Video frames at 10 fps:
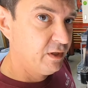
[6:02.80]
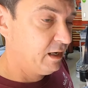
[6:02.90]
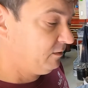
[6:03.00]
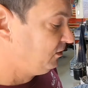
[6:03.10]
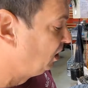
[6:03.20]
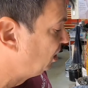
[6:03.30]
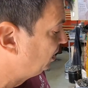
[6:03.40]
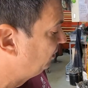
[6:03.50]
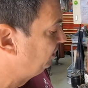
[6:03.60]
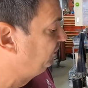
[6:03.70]
got a ton
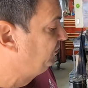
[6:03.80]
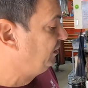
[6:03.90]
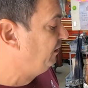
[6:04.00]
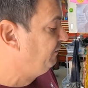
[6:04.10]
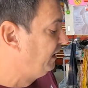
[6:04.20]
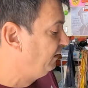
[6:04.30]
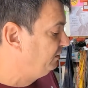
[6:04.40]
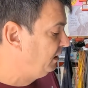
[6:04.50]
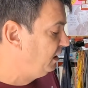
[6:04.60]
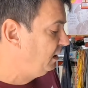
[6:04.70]
of this stuff out
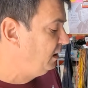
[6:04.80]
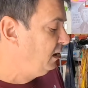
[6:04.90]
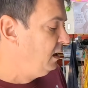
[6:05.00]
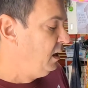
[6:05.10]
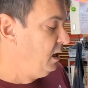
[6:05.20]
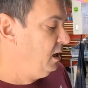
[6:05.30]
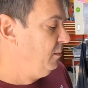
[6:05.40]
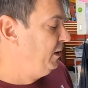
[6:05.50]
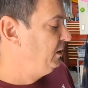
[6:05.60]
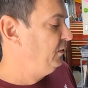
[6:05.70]
there.
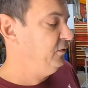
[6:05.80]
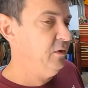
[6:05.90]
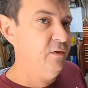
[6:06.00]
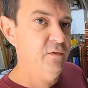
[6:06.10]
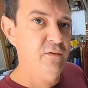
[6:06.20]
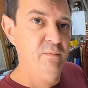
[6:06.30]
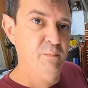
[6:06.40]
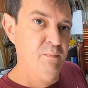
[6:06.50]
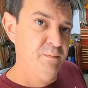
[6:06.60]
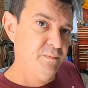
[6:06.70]
I use this
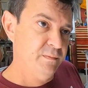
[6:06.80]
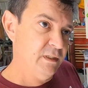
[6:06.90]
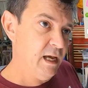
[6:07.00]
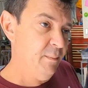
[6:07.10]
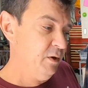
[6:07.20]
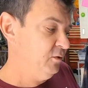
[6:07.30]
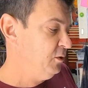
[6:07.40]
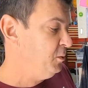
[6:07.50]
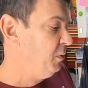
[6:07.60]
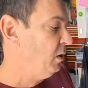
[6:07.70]
type of
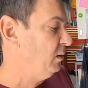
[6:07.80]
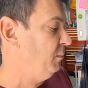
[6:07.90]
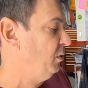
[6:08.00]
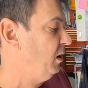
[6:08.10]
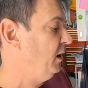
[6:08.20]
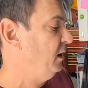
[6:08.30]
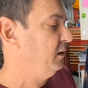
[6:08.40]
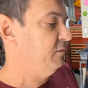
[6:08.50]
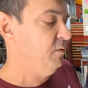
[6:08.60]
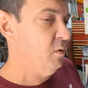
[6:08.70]
two-part
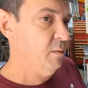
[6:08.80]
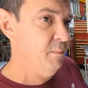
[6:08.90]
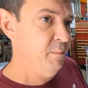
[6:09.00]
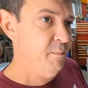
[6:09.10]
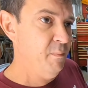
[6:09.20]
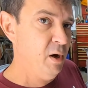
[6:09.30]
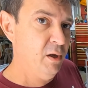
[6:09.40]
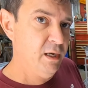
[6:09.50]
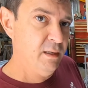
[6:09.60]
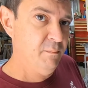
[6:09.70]
product for
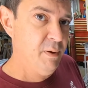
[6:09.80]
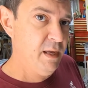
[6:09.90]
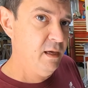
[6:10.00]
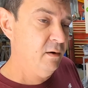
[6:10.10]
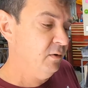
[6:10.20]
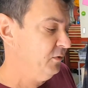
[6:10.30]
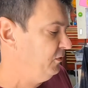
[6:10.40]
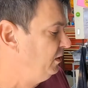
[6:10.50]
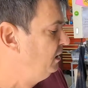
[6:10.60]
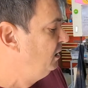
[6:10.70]
bonding
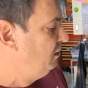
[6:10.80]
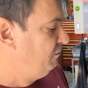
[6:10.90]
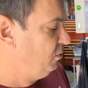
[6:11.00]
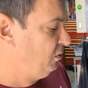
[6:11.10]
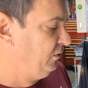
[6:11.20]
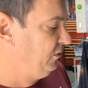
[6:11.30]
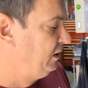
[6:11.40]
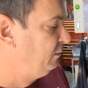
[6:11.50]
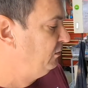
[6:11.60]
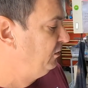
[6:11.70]
panels, for
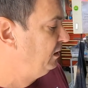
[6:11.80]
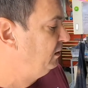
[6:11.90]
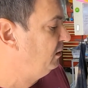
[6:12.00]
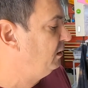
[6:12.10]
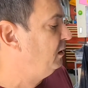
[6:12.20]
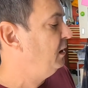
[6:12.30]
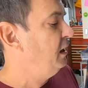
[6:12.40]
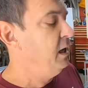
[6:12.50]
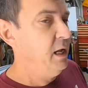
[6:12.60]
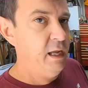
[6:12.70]
seam sealer,
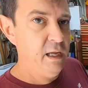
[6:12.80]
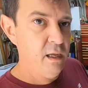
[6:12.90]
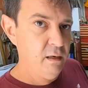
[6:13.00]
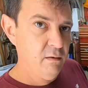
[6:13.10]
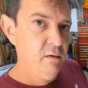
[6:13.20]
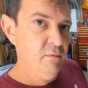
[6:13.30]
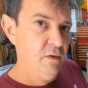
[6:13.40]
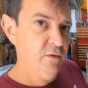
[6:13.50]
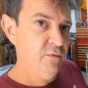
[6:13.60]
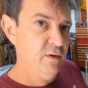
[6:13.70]
and
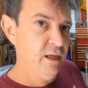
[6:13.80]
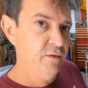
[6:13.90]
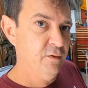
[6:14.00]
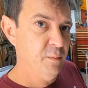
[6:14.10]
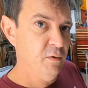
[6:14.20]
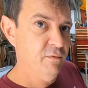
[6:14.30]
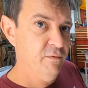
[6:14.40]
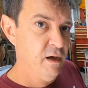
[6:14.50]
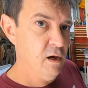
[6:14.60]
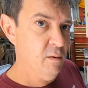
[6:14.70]
this flexible
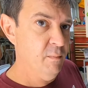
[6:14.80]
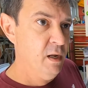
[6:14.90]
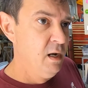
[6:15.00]
foam.